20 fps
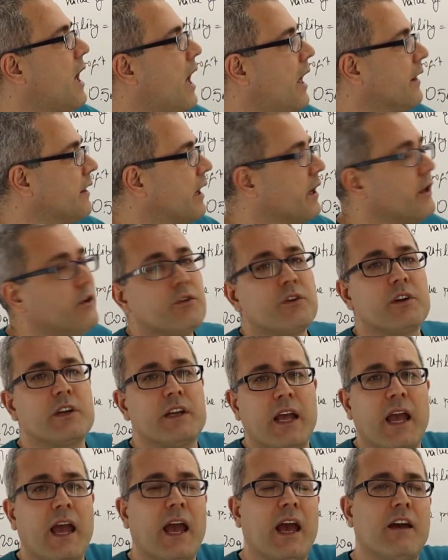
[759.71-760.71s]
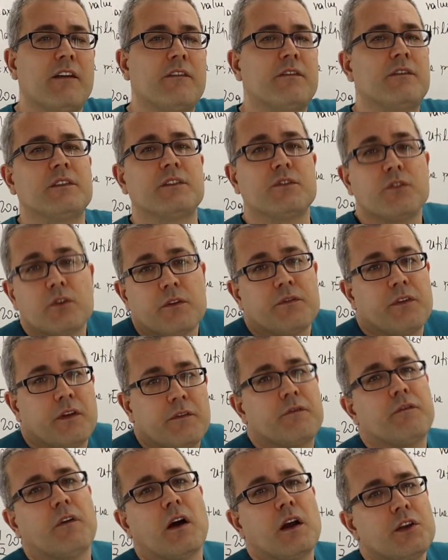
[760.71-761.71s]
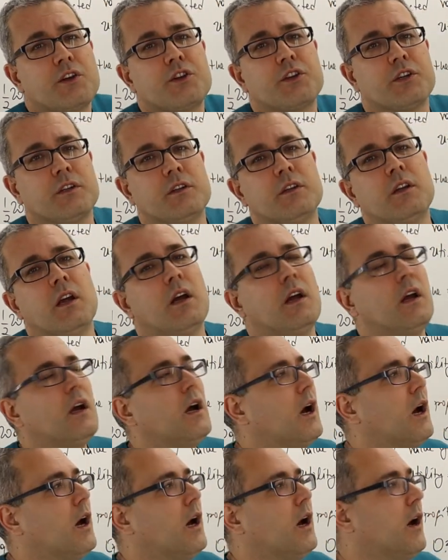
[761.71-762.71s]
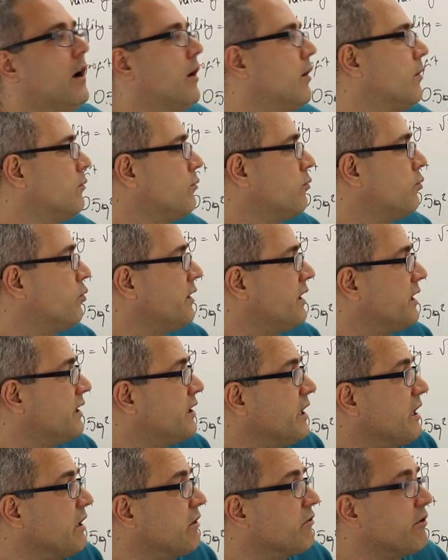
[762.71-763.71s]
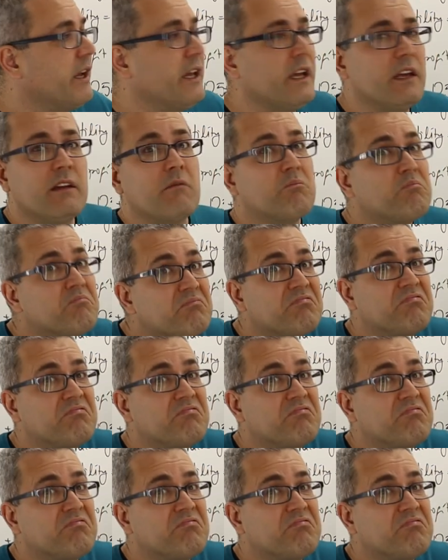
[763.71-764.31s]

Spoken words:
And then you're going to have sort of a function with a degree